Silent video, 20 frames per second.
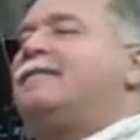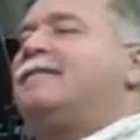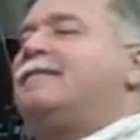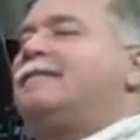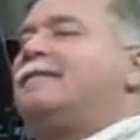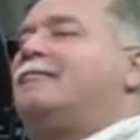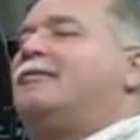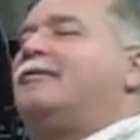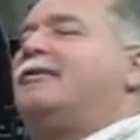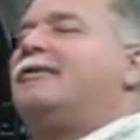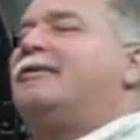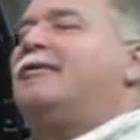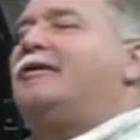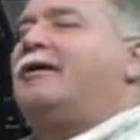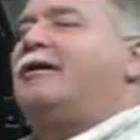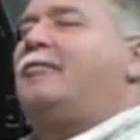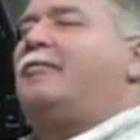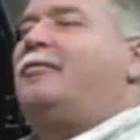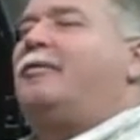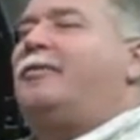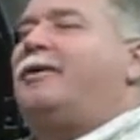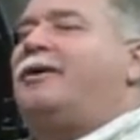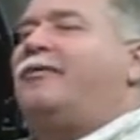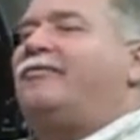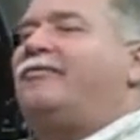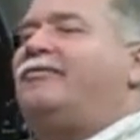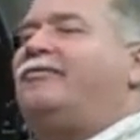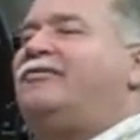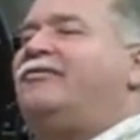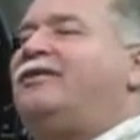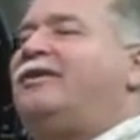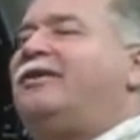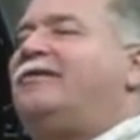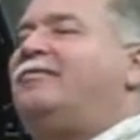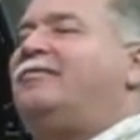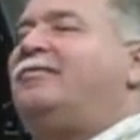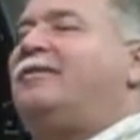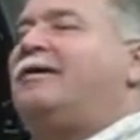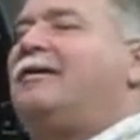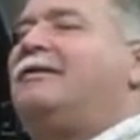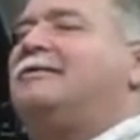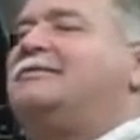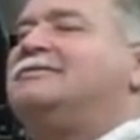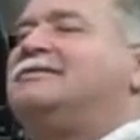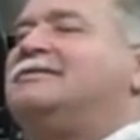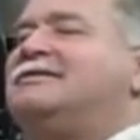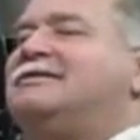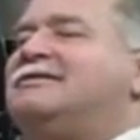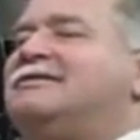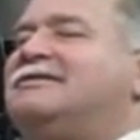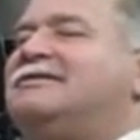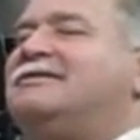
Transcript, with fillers: we are up about 15,000.